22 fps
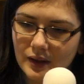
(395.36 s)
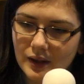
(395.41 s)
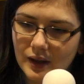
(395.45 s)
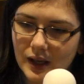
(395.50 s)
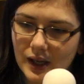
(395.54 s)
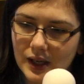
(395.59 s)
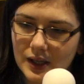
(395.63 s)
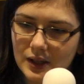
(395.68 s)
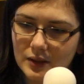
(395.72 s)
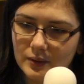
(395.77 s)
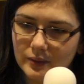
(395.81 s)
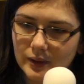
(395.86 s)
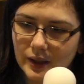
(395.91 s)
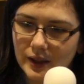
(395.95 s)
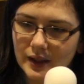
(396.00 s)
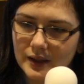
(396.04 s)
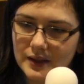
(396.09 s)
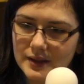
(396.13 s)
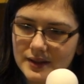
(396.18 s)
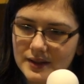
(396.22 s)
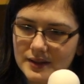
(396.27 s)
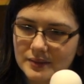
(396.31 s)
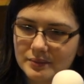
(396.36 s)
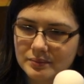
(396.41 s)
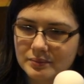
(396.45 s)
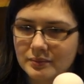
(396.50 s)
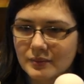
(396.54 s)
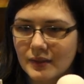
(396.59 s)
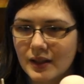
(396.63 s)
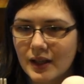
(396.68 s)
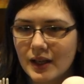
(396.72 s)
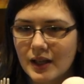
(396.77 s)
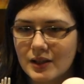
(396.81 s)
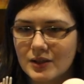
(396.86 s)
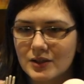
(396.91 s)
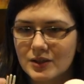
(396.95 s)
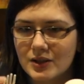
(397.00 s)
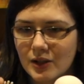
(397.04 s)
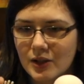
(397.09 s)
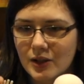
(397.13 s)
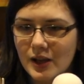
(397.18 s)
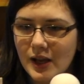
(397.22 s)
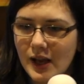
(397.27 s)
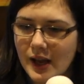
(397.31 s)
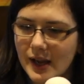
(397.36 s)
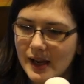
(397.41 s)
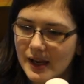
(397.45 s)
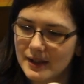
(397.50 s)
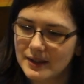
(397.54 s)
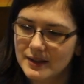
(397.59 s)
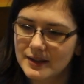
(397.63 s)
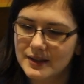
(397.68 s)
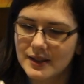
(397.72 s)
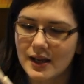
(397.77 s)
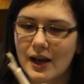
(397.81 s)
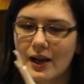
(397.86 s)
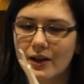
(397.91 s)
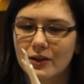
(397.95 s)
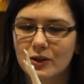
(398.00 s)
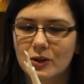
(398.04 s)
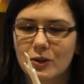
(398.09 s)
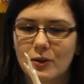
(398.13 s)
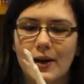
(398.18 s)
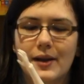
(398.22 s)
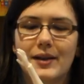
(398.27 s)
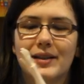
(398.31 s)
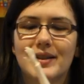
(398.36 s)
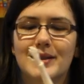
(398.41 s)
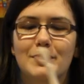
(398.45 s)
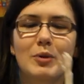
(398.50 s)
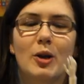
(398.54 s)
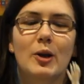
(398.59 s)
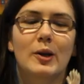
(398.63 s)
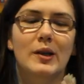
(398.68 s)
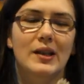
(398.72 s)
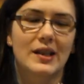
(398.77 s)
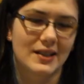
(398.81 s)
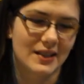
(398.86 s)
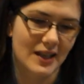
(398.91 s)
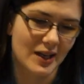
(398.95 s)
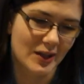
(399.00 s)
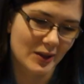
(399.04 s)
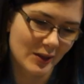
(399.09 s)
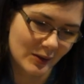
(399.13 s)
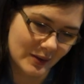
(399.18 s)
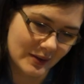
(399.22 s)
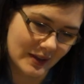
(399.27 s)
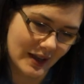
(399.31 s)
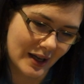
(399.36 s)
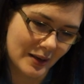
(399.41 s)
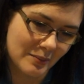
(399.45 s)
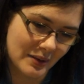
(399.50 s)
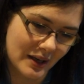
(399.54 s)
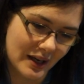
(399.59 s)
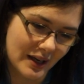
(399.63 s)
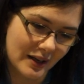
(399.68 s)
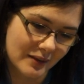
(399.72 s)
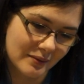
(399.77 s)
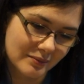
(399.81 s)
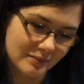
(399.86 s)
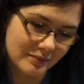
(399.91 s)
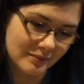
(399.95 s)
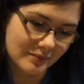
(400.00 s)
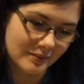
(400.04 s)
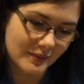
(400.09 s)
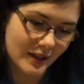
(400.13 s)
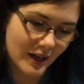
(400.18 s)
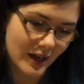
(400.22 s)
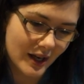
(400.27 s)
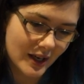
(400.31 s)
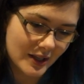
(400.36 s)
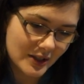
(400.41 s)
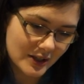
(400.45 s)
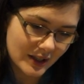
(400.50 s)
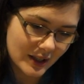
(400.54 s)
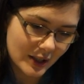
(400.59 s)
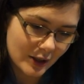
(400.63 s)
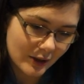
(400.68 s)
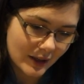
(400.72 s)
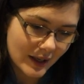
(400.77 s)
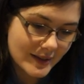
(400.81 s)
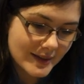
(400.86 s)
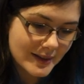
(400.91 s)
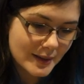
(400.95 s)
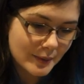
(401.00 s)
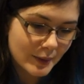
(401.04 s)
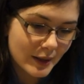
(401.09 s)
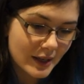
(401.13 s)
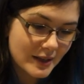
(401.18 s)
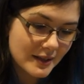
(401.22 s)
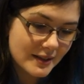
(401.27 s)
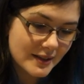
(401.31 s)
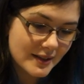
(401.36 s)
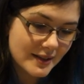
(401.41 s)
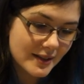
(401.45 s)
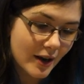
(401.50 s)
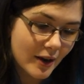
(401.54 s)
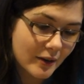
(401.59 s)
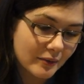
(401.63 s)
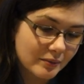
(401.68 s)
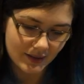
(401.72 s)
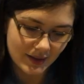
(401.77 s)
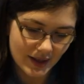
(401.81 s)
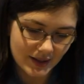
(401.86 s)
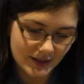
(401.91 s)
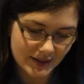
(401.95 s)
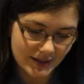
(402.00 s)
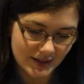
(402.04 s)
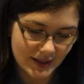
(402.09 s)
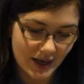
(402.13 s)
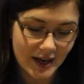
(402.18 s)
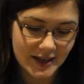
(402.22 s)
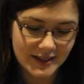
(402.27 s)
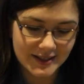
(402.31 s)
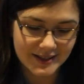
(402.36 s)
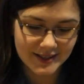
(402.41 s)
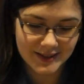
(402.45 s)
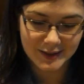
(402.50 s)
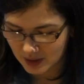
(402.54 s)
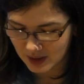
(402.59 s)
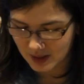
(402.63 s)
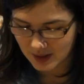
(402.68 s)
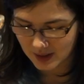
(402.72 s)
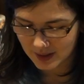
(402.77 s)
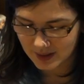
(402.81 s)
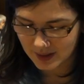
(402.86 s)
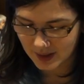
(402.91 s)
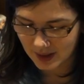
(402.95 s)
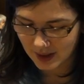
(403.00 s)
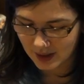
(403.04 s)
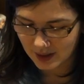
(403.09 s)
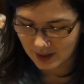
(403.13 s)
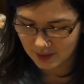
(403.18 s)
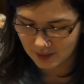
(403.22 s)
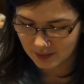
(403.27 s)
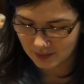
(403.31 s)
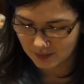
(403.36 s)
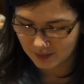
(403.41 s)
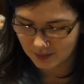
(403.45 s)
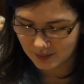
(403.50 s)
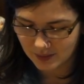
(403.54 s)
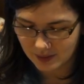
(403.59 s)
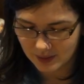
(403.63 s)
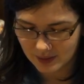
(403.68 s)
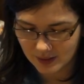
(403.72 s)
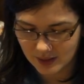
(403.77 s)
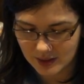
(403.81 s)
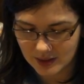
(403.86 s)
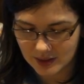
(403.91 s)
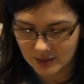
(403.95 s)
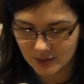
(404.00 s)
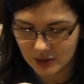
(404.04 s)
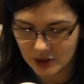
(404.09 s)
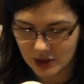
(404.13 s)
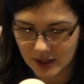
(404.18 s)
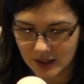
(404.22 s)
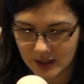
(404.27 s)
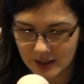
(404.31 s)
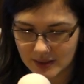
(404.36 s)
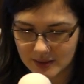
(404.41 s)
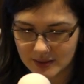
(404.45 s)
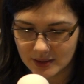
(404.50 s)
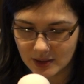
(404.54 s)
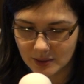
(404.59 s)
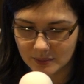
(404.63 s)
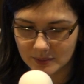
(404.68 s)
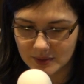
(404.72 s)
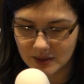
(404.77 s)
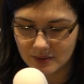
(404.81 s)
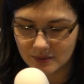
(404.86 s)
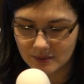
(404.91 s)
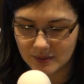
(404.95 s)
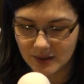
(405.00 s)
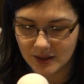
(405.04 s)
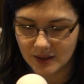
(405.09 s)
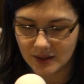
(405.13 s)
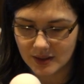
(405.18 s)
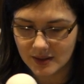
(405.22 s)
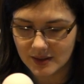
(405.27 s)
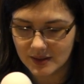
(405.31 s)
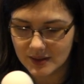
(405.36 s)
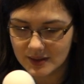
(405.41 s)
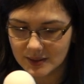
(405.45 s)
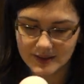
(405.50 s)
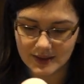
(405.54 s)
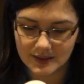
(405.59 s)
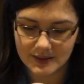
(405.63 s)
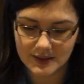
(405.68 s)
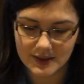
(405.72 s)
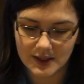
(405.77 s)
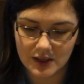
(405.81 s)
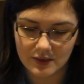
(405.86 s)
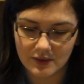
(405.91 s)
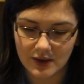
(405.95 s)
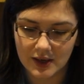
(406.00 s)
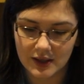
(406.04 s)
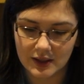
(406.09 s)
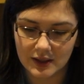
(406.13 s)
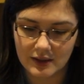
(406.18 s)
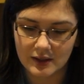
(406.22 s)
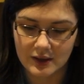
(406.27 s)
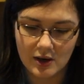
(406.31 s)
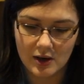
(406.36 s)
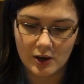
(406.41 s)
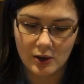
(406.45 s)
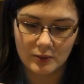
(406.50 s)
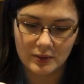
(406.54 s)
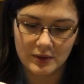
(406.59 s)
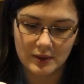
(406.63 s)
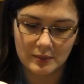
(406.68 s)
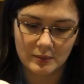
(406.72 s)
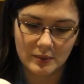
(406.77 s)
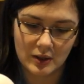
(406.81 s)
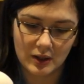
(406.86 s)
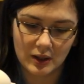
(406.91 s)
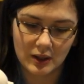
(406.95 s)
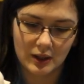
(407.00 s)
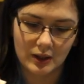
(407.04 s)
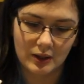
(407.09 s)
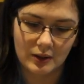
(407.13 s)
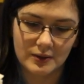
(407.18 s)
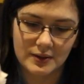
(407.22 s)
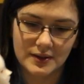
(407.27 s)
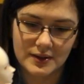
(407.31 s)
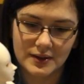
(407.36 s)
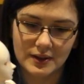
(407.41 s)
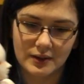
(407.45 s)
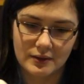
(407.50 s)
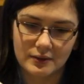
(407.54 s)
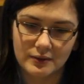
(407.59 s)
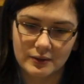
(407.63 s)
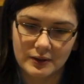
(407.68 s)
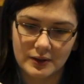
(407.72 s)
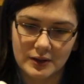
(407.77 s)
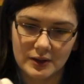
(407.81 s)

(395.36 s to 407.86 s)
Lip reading: hey, it works. And her hands aren't quite as blocky as I thought they'd be. They're actually quite sweet, so that's nice. She does have individually sculpted fingers. So I'll see if I can hold them closer for